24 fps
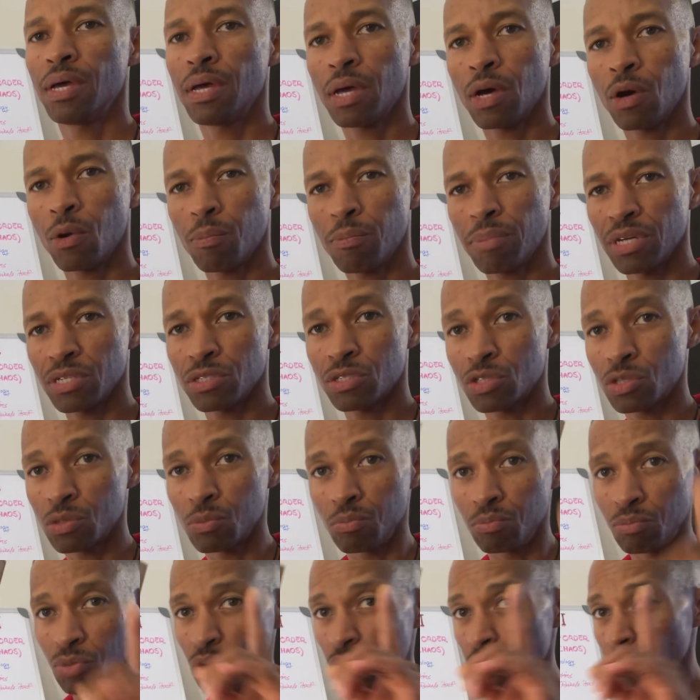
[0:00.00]
help us to
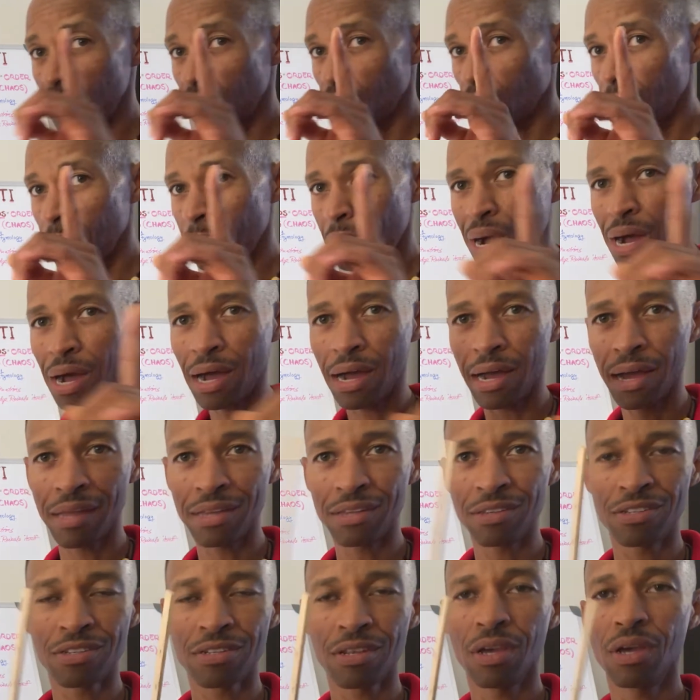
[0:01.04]
move our
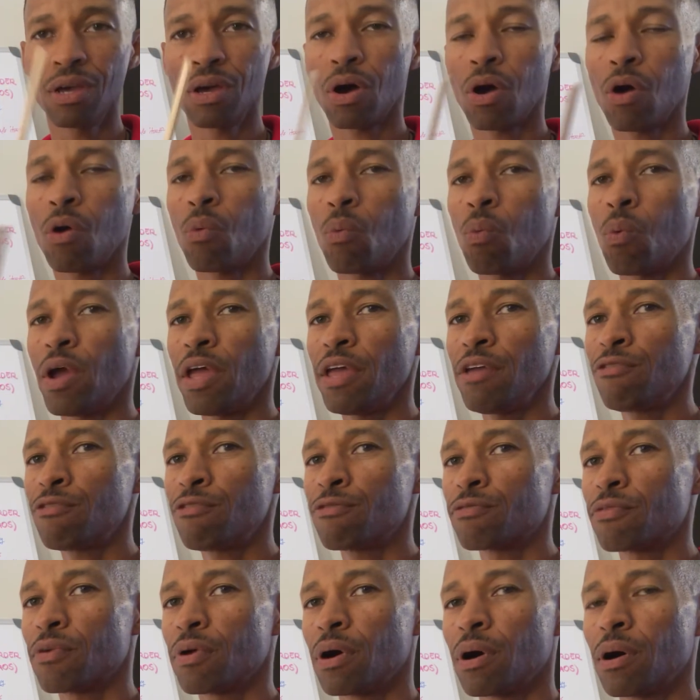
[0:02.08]
minds away
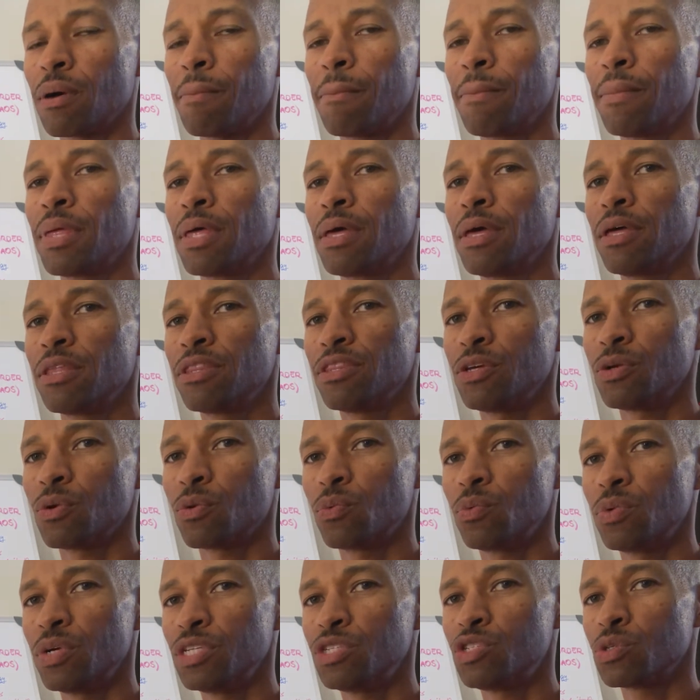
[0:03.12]
from the
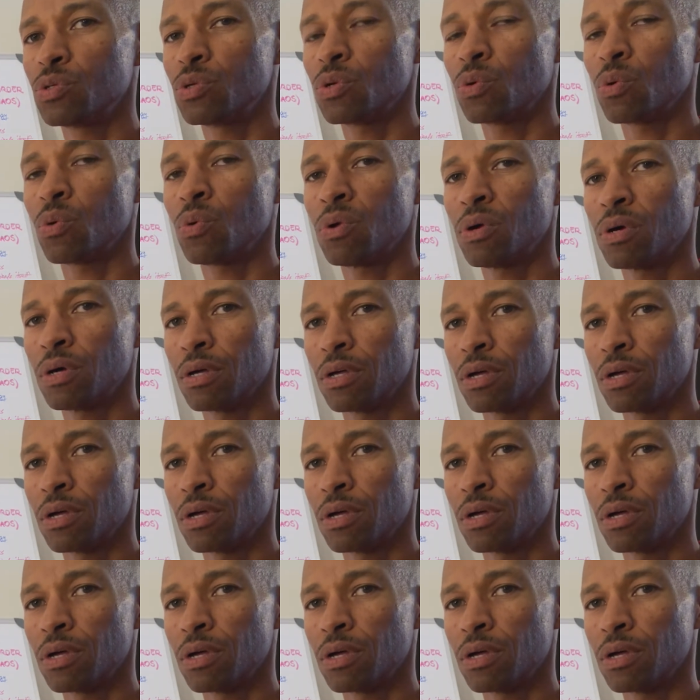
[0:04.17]
original